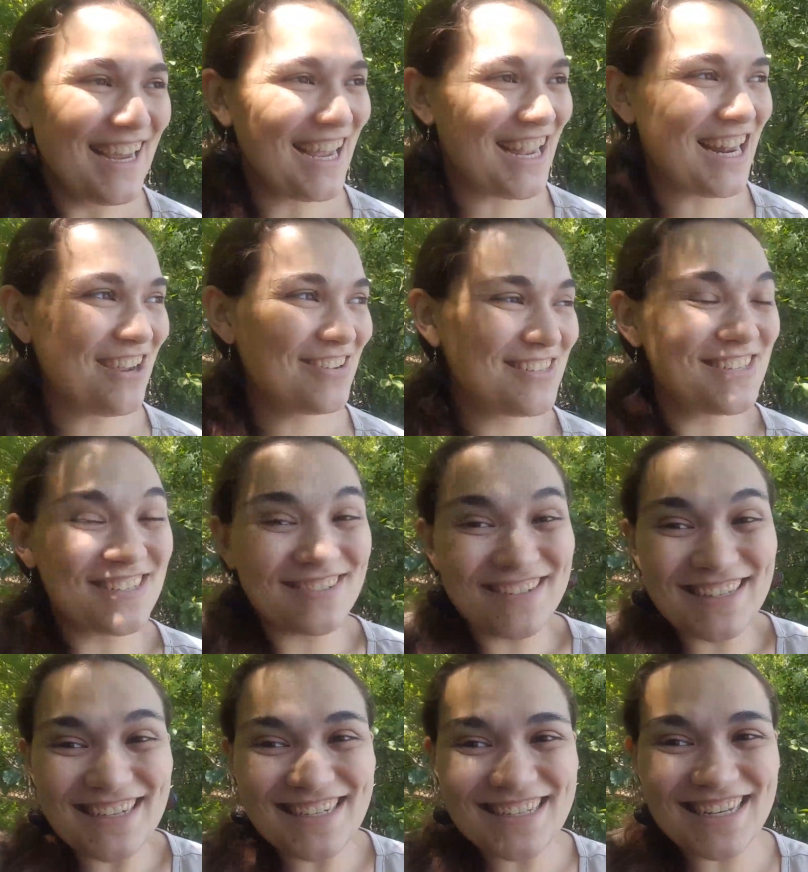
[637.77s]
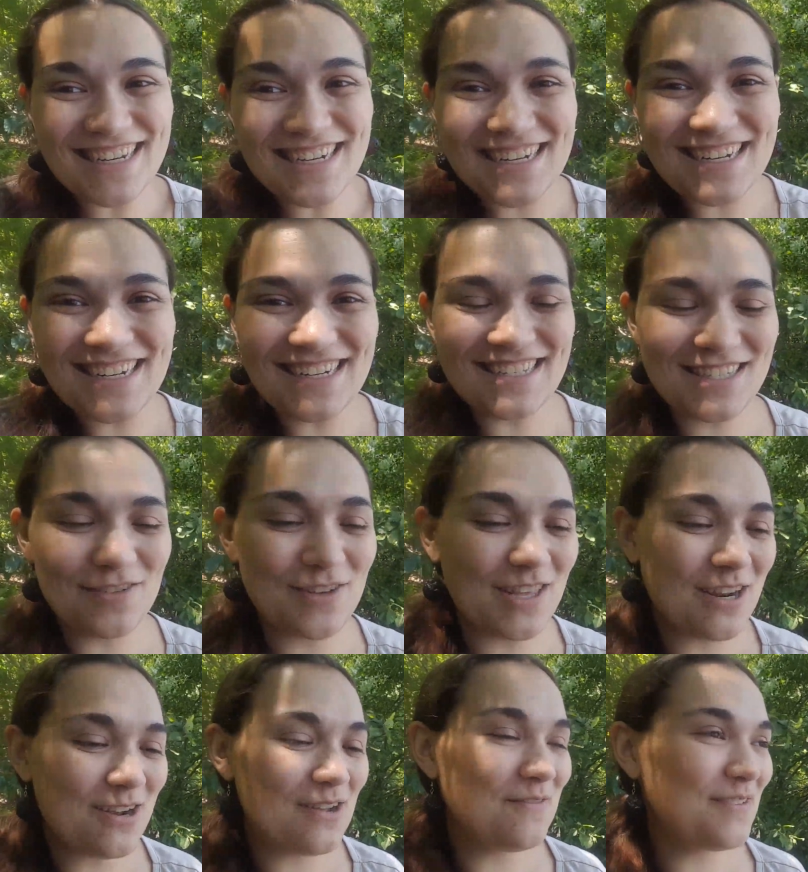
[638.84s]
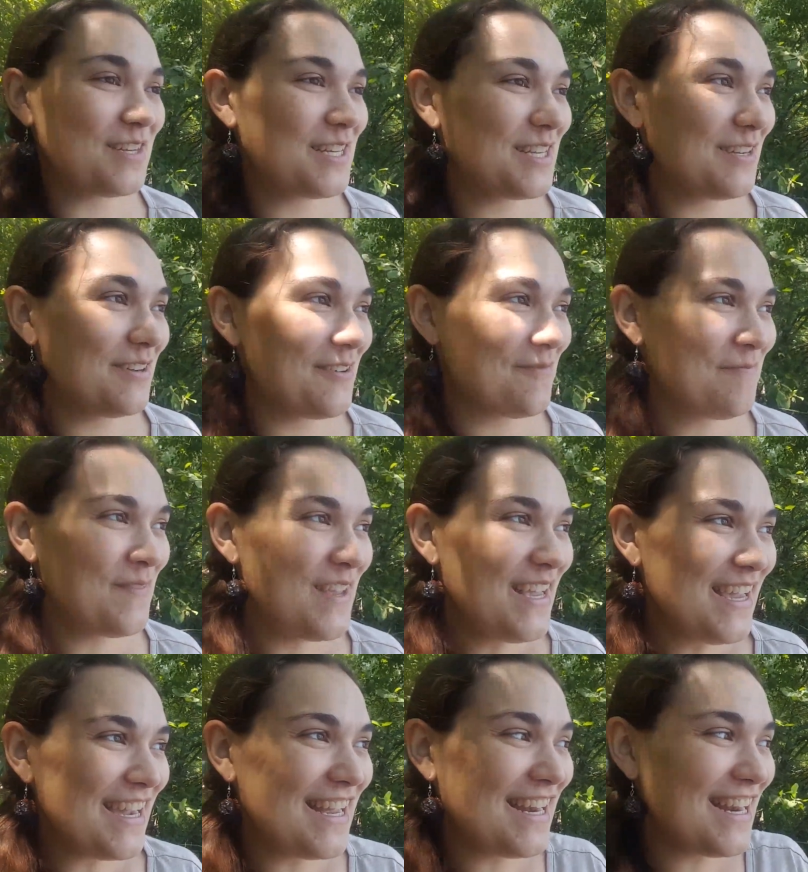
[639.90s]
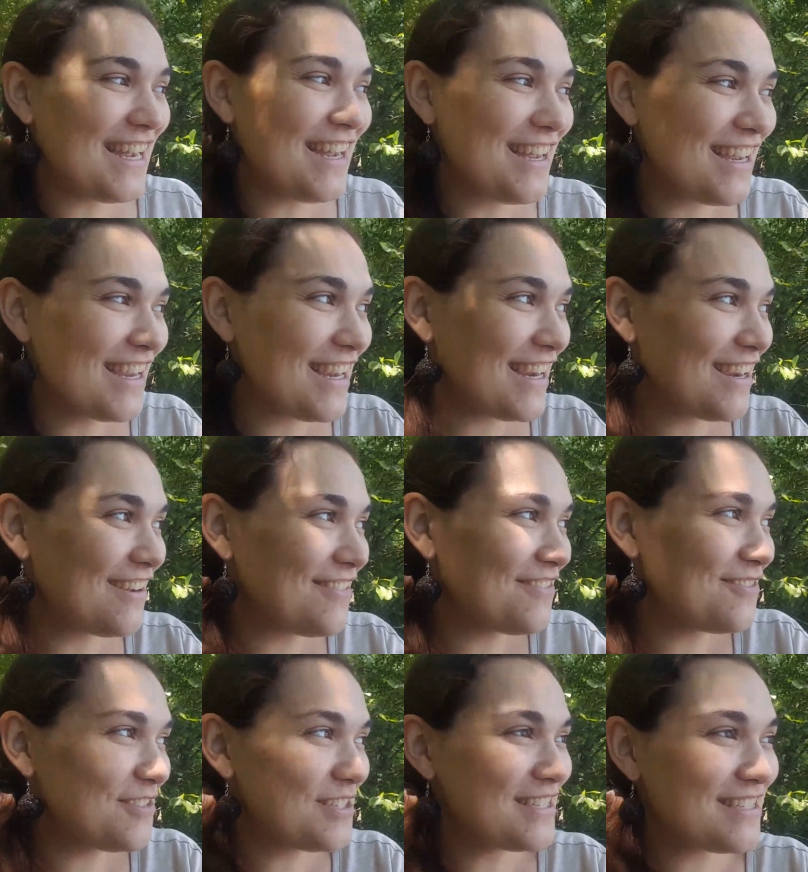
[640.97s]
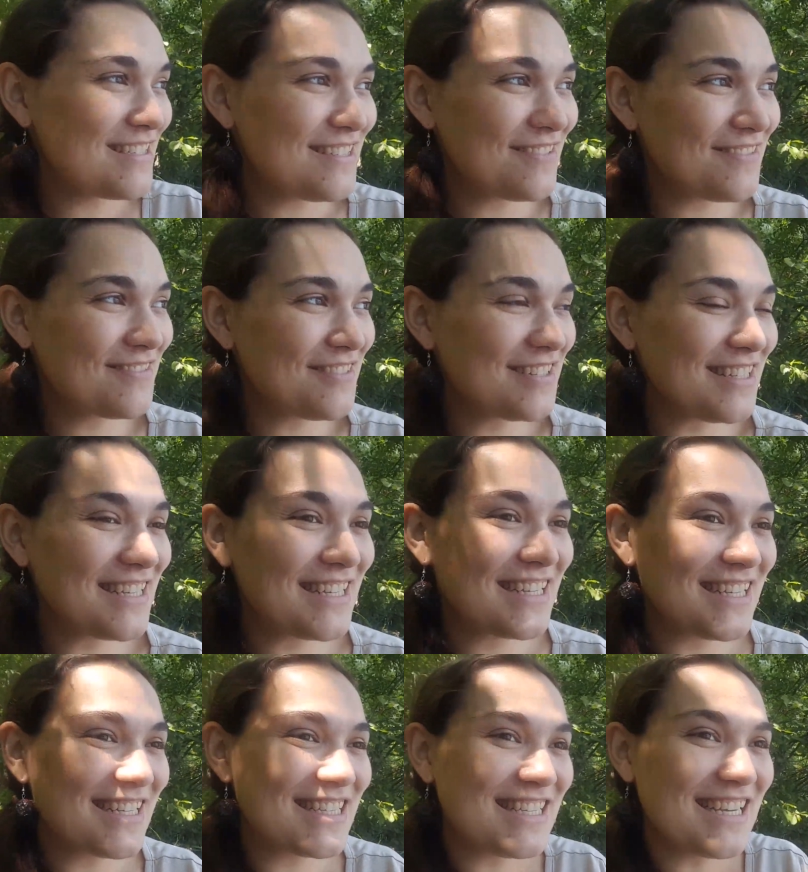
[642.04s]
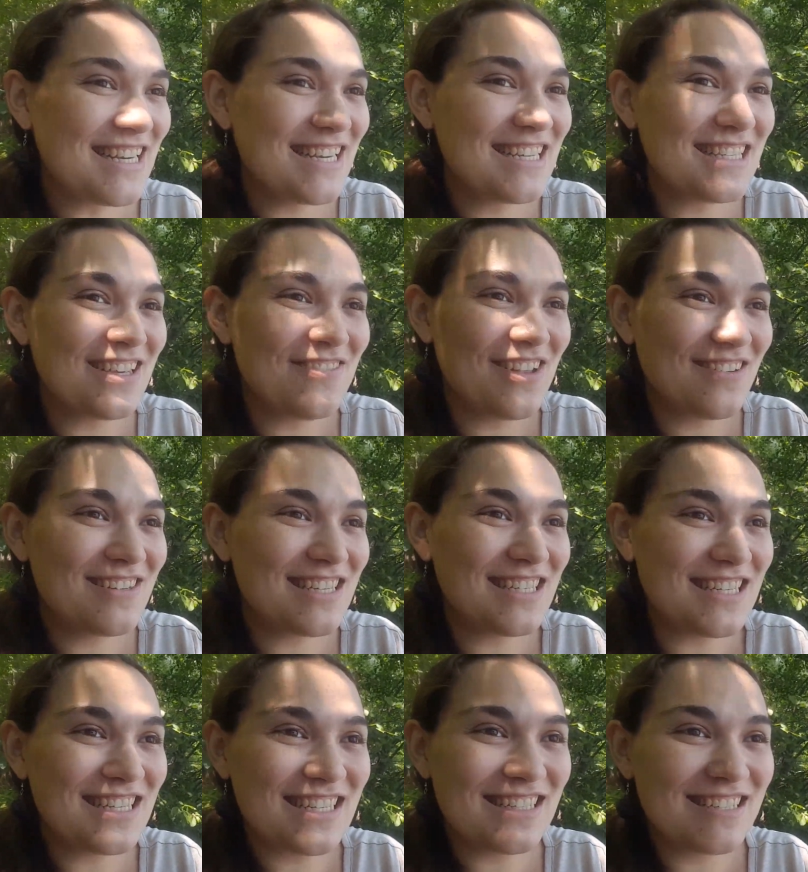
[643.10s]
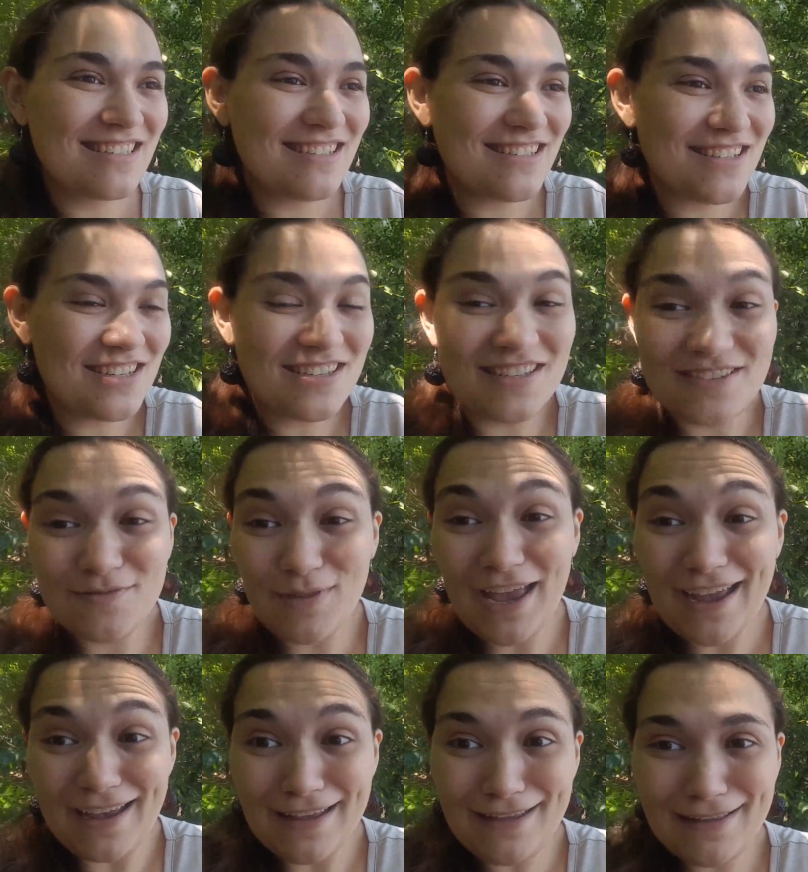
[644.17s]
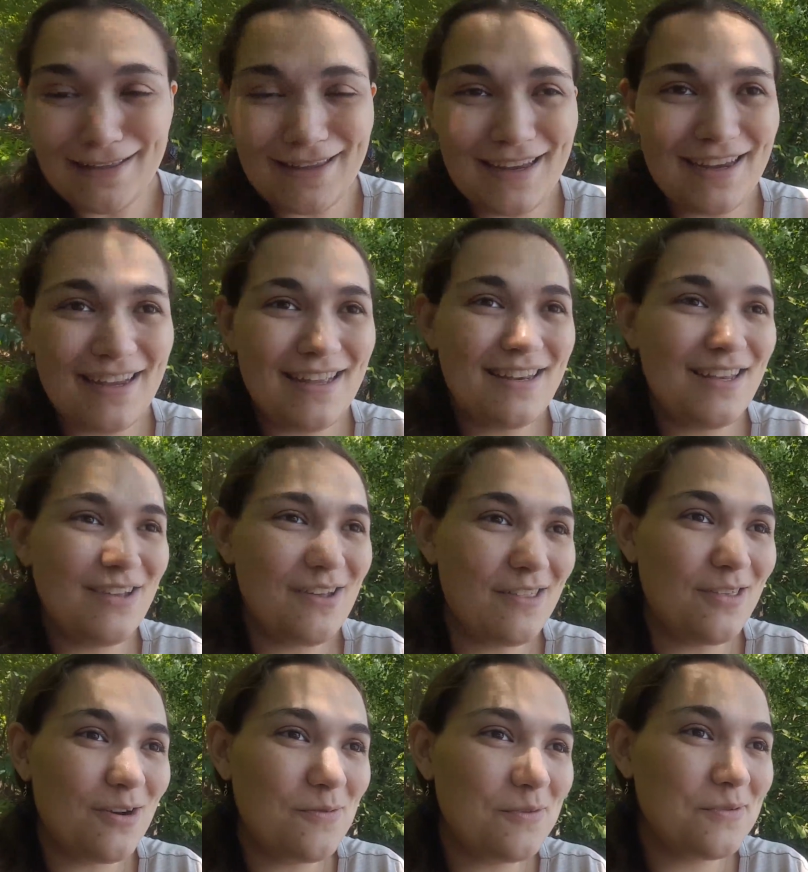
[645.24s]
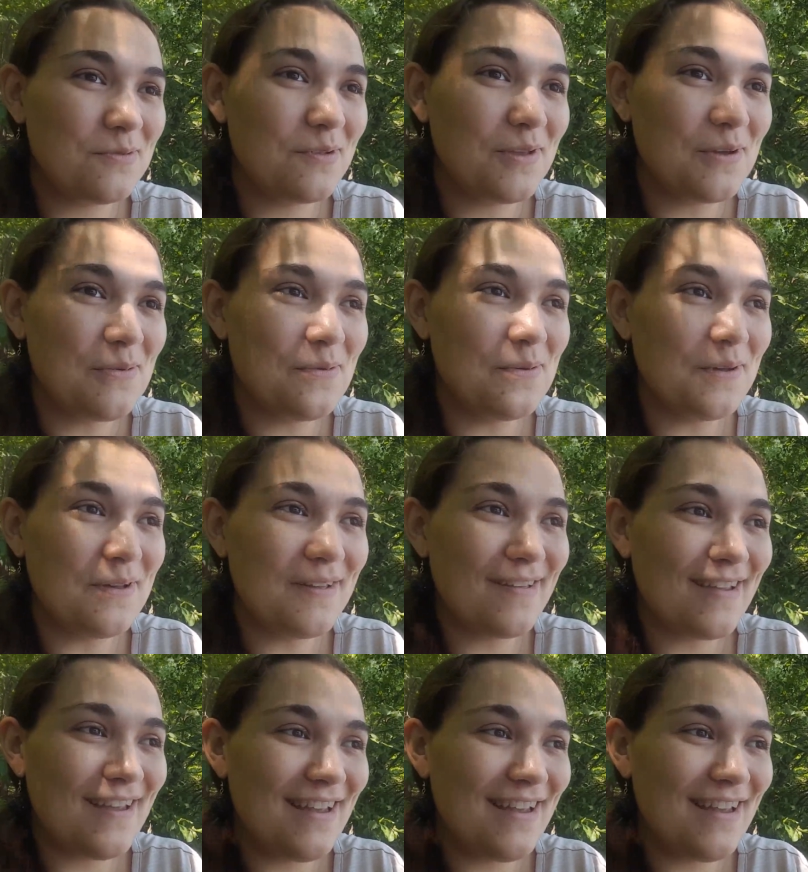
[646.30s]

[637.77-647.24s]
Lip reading: And I was just really excited. I got some of that on video, and I was really excited because I've never seen just that, and I thought it was really cool.